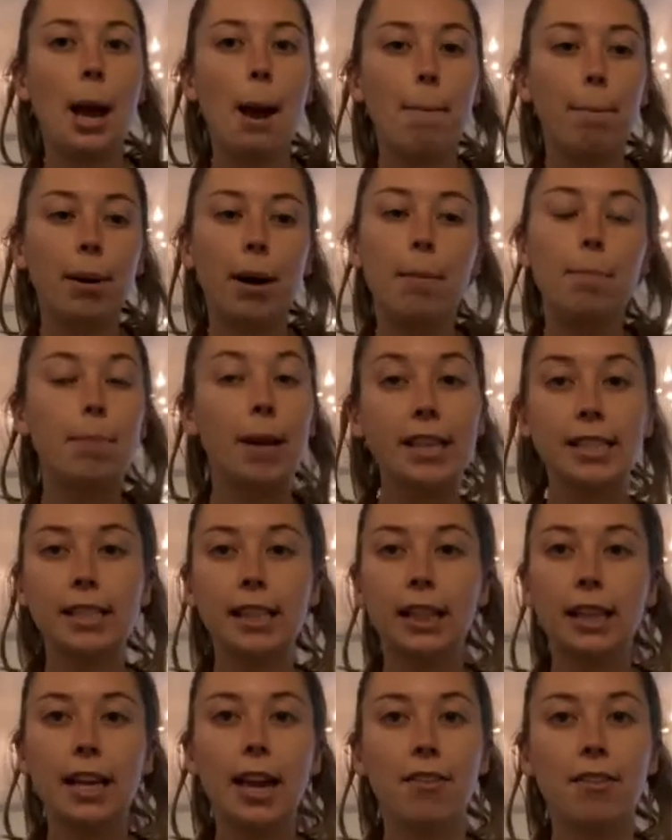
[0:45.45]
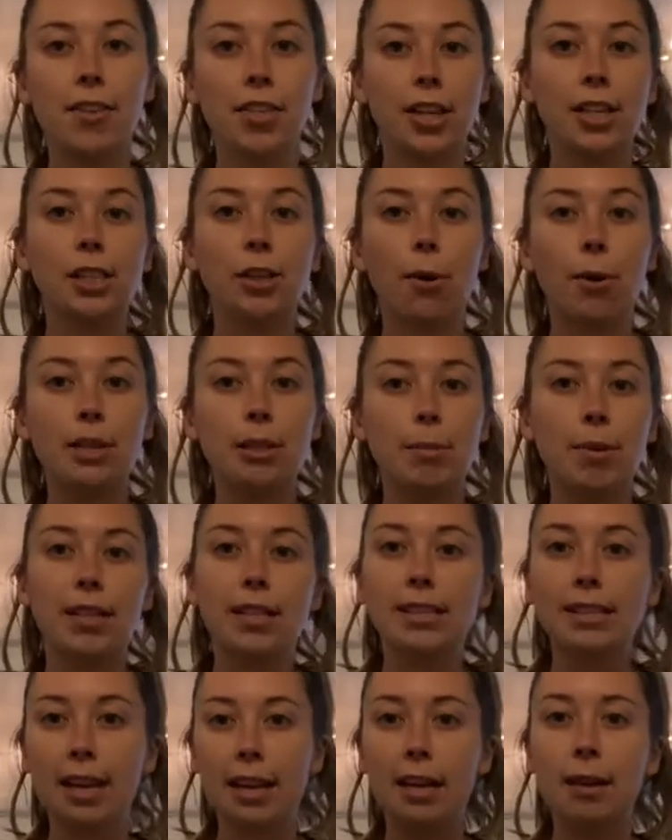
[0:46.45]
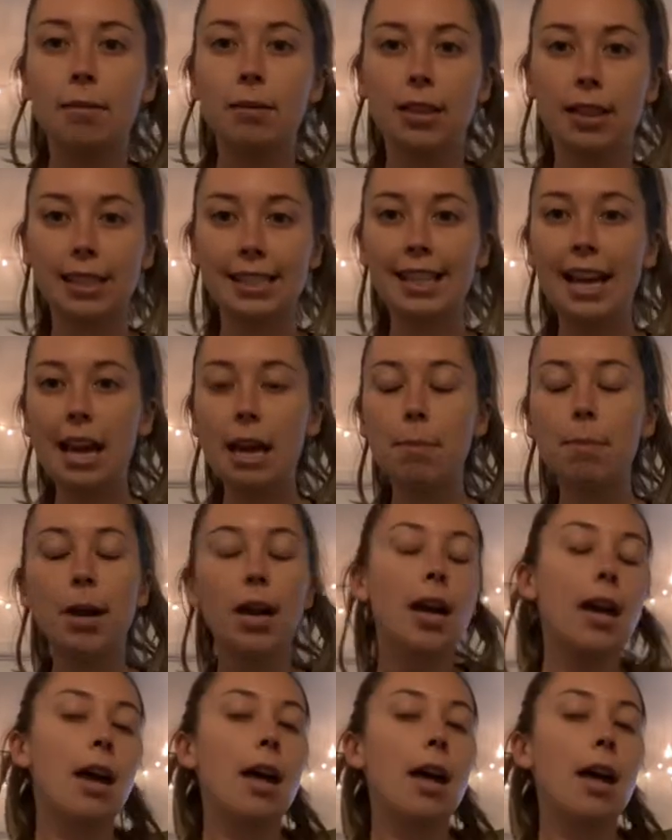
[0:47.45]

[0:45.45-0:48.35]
But basically everything's going to be the same.